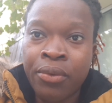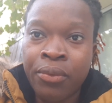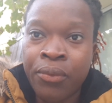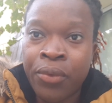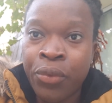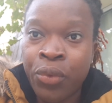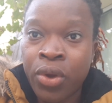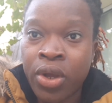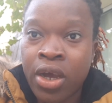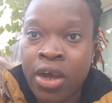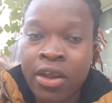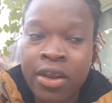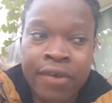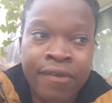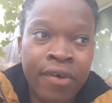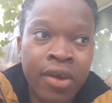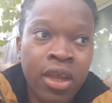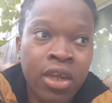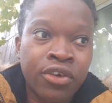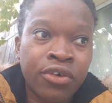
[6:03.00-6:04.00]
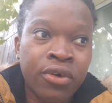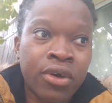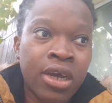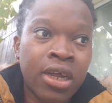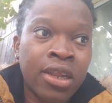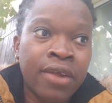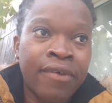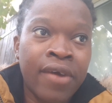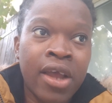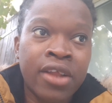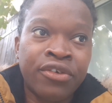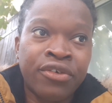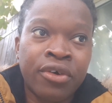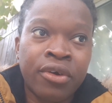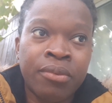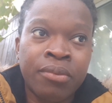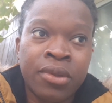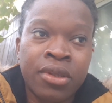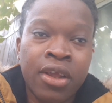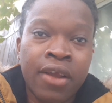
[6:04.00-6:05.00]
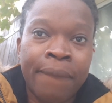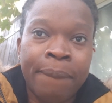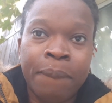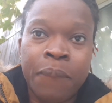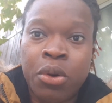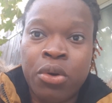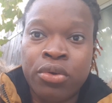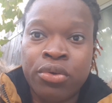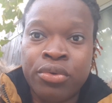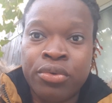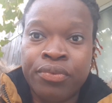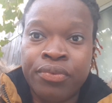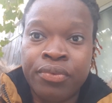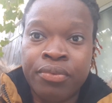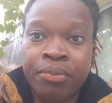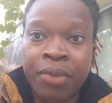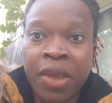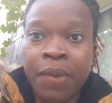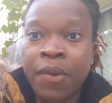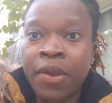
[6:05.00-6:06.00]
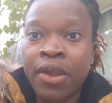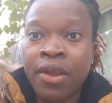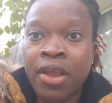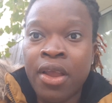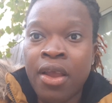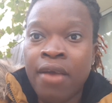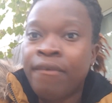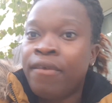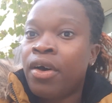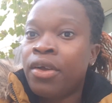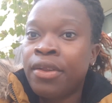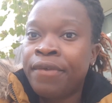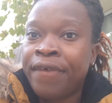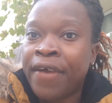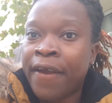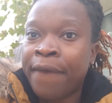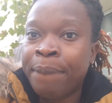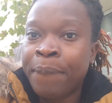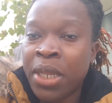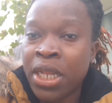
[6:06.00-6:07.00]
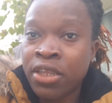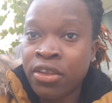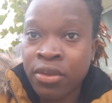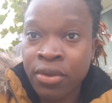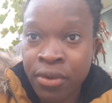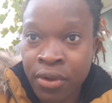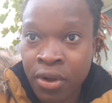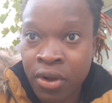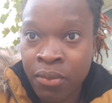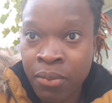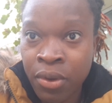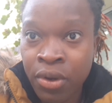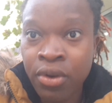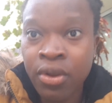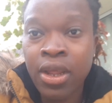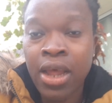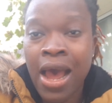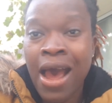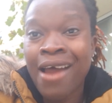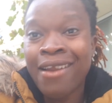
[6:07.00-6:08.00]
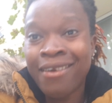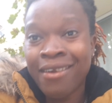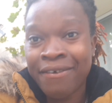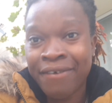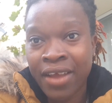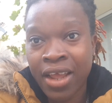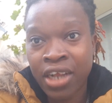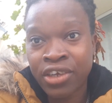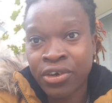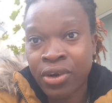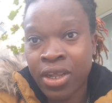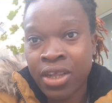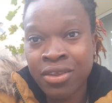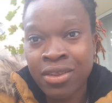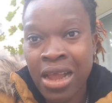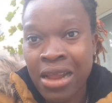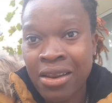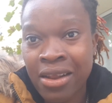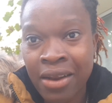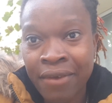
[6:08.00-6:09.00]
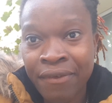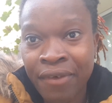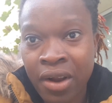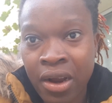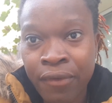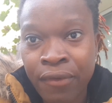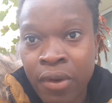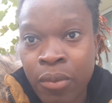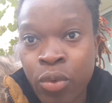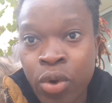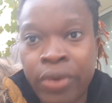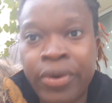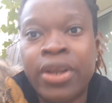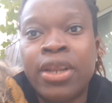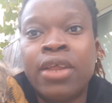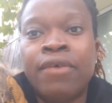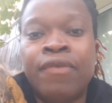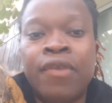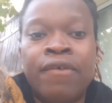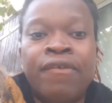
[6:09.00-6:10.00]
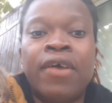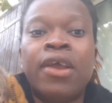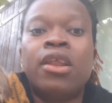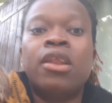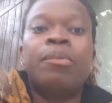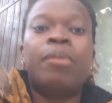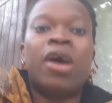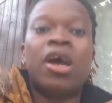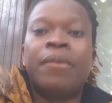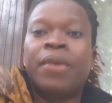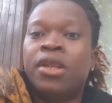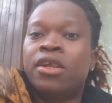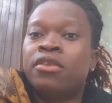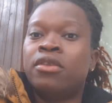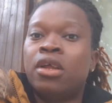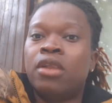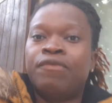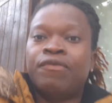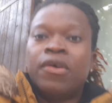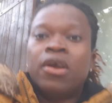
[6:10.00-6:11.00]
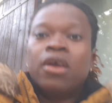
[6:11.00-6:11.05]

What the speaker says: when we call the fire truck, and the fire truck take about maybe 45 minutes to come, and the fire truck is not that far from where we live. The fire department is not